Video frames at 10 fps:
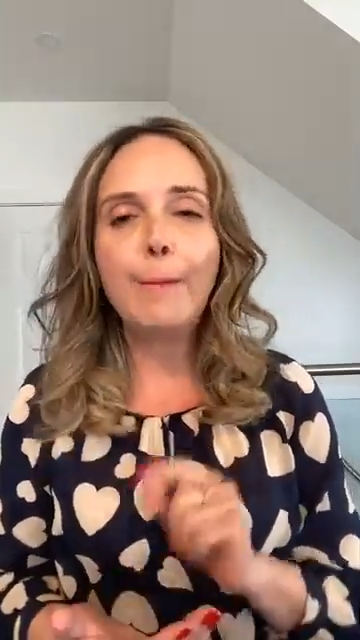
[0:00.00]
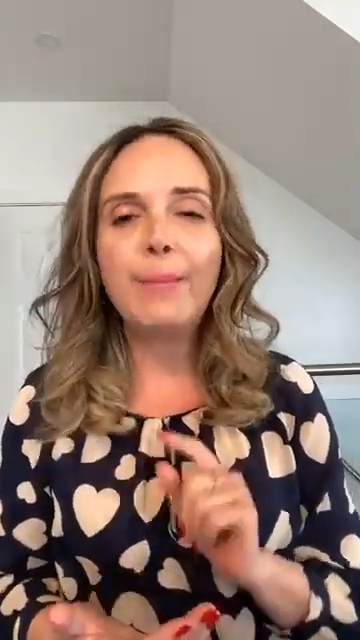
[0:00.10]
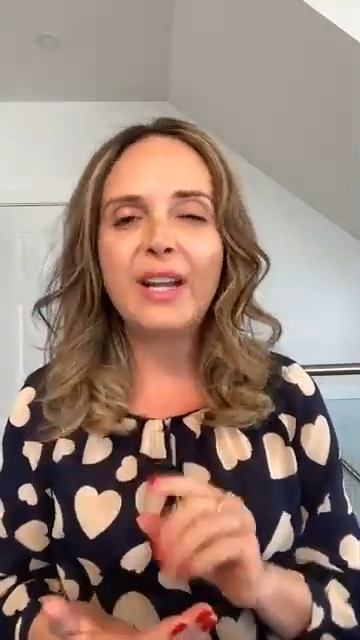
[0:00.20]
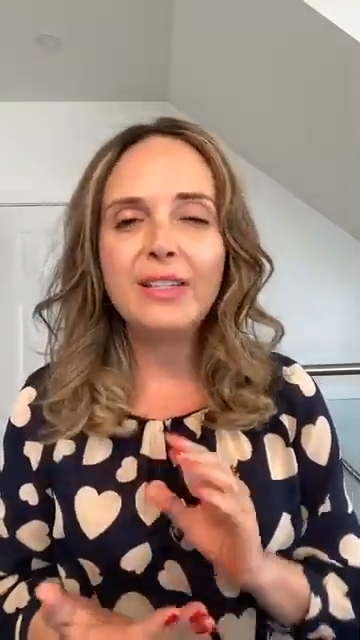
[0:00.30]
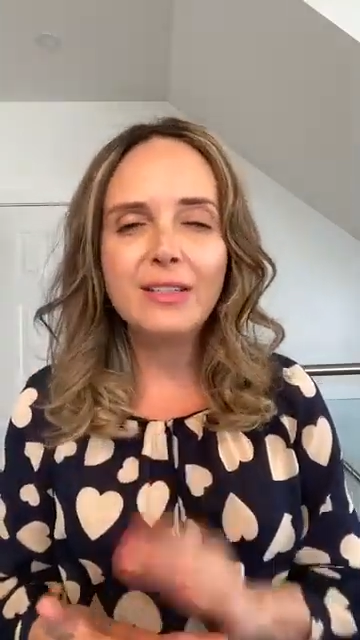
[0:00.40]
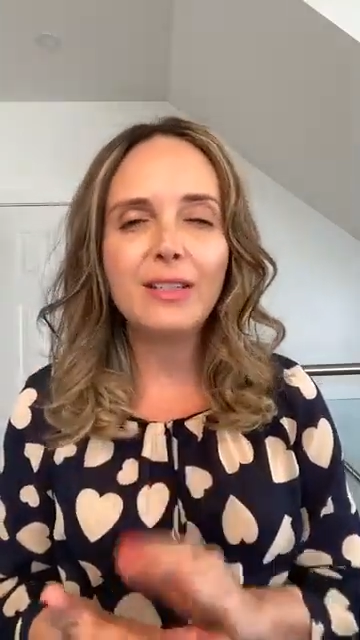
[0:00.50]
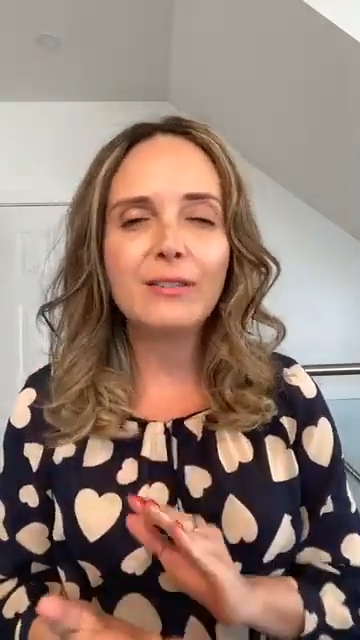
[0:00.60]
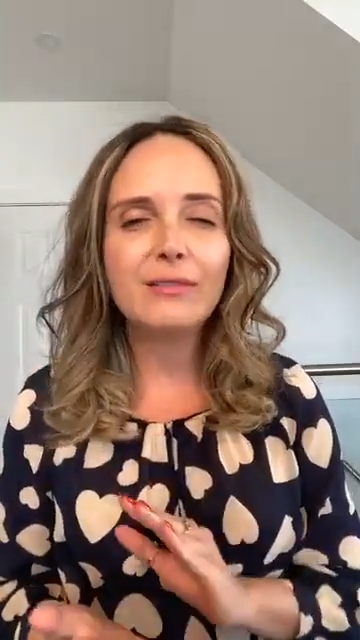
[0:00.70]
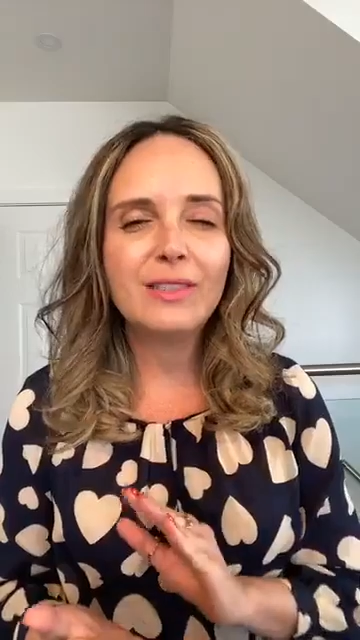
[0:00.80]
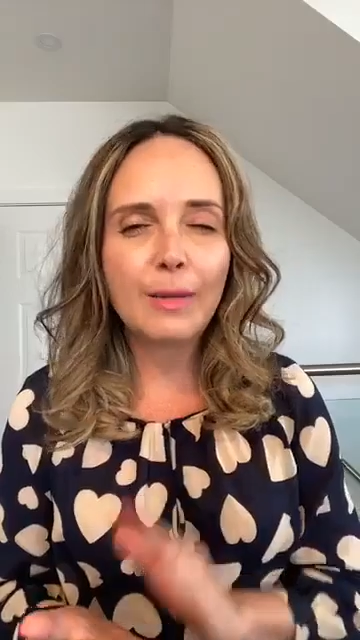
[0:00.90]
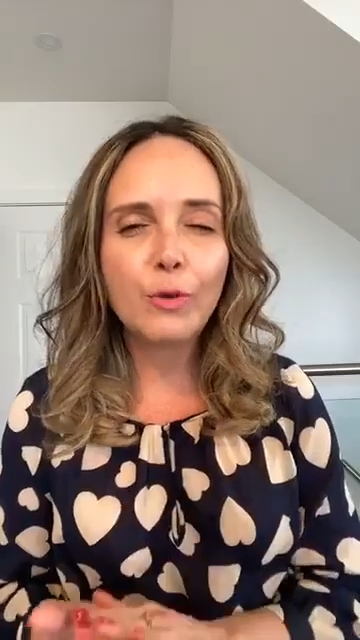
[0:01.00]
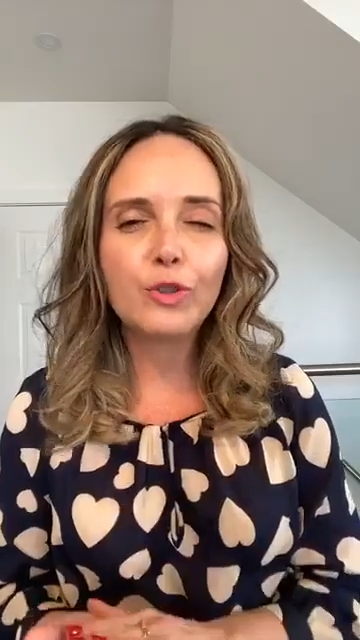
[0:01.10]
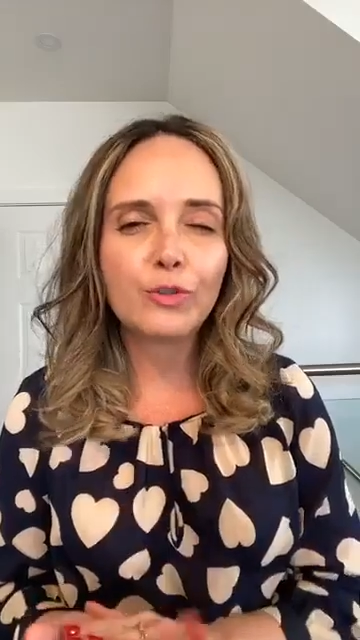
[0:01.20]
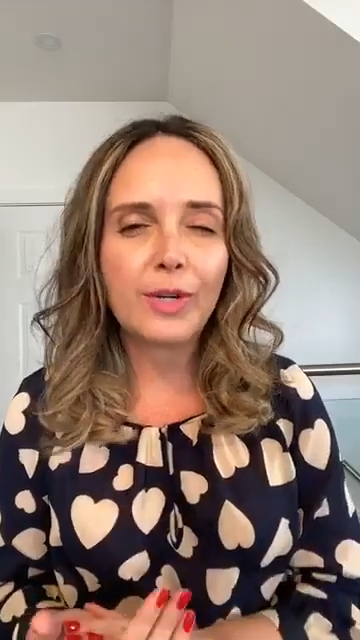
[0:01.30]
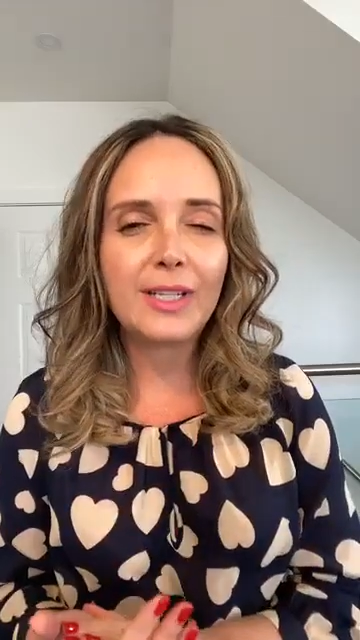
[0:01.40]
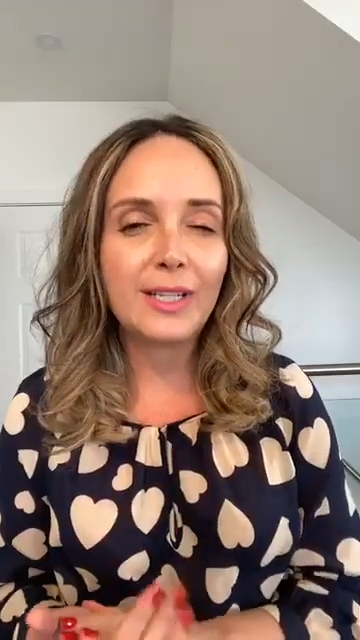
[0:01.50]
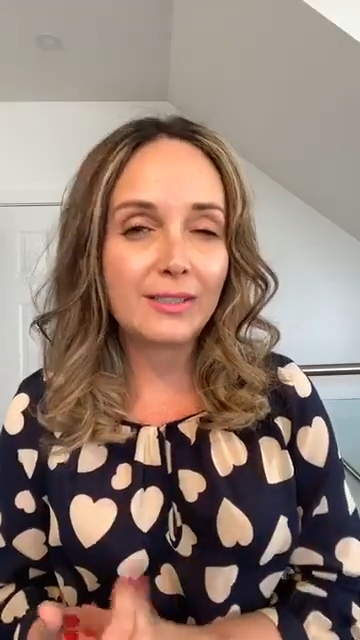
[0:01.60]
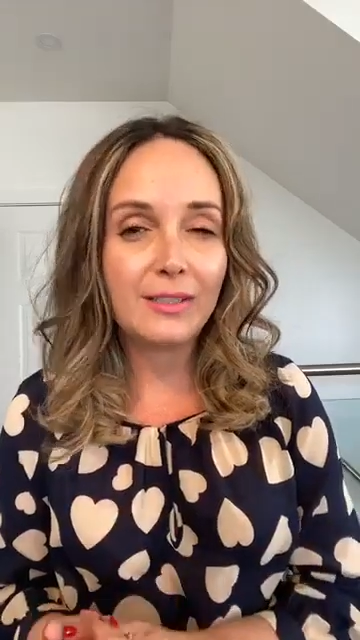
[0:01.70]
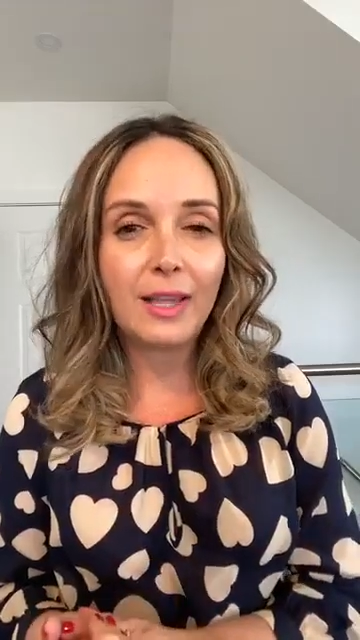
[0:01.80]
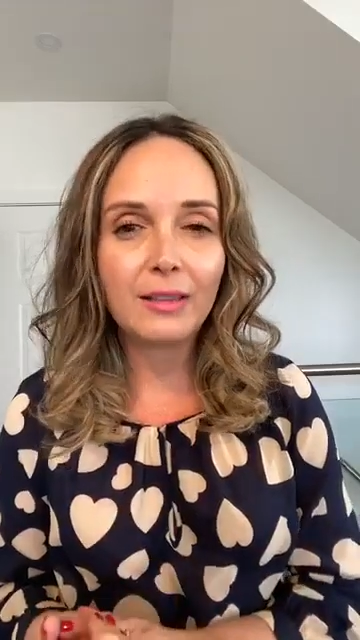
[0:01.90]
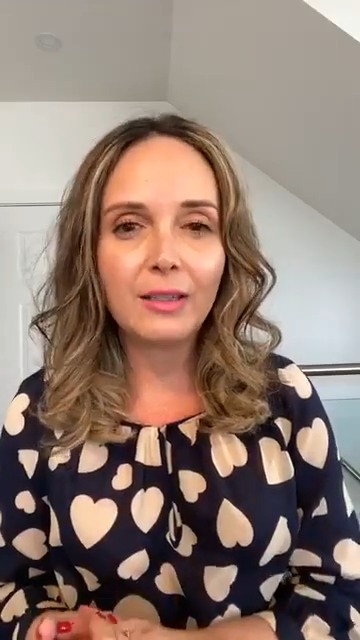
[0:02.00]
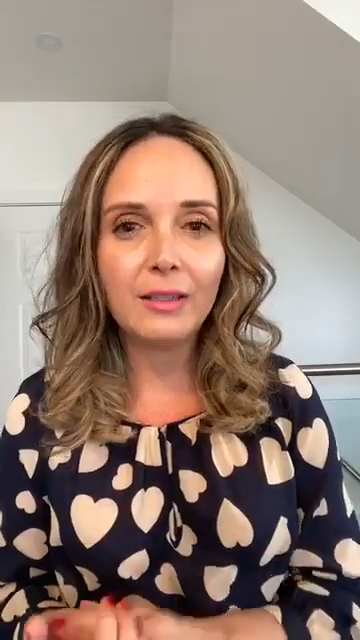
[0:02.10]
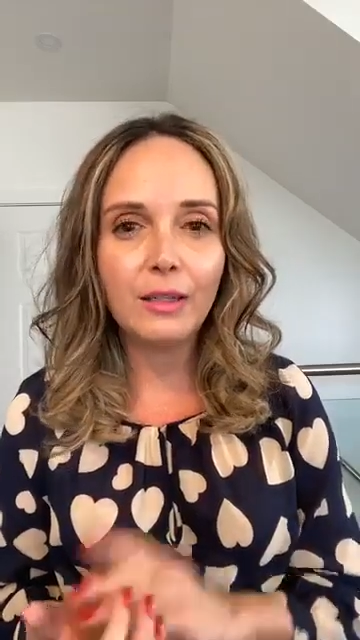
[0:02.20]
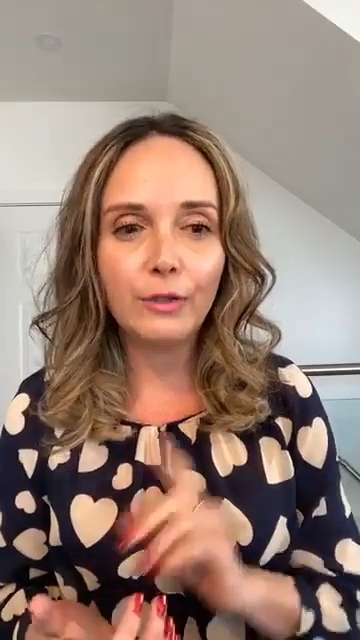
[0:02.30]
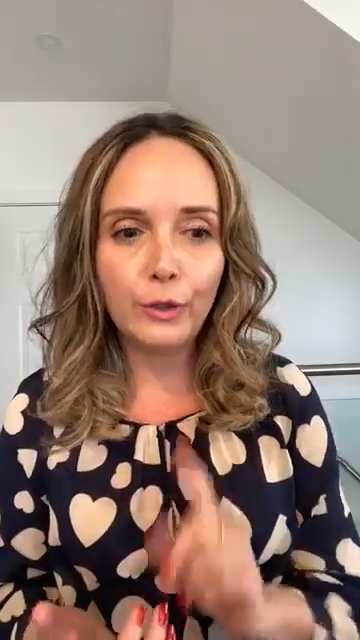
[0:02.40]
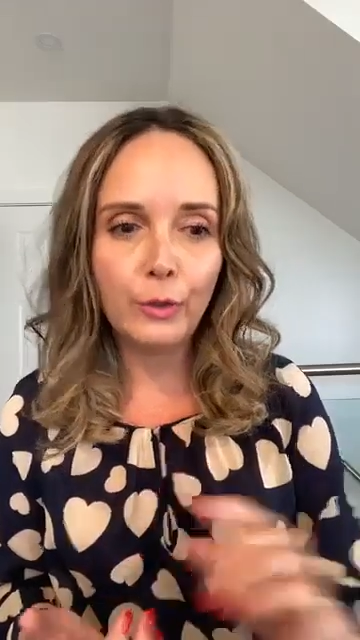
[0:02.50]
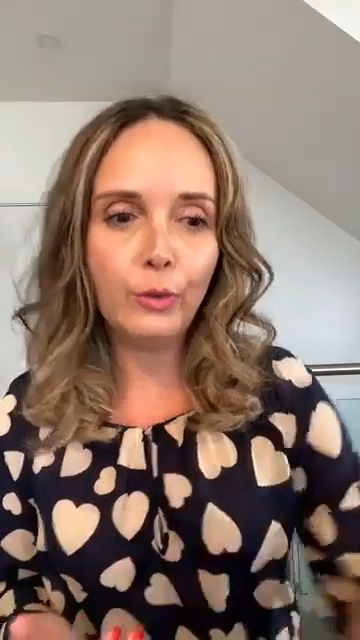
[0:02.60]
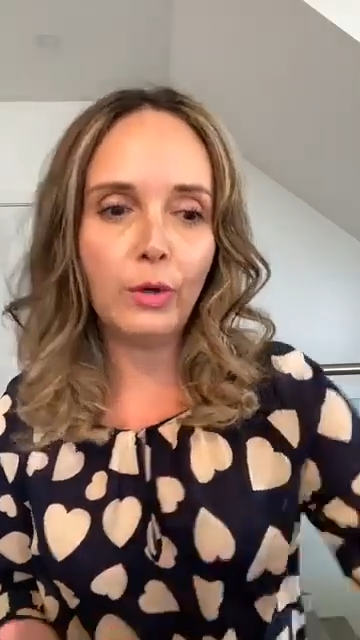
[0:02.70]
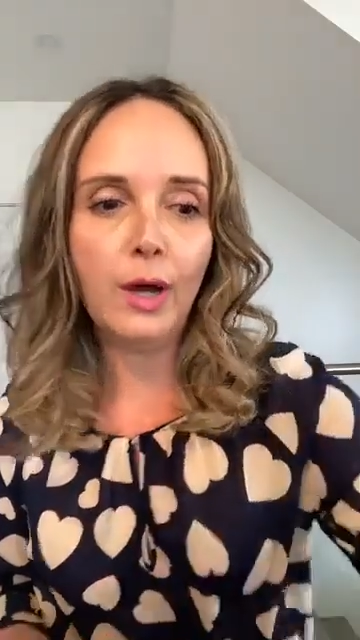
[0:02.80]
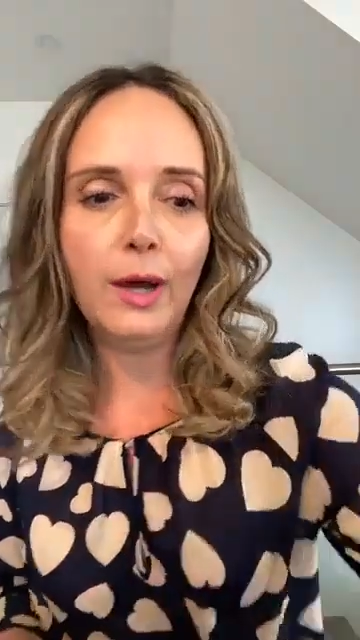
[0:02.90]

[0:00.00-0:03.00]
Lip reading: but I didn't demonstrate exactly the new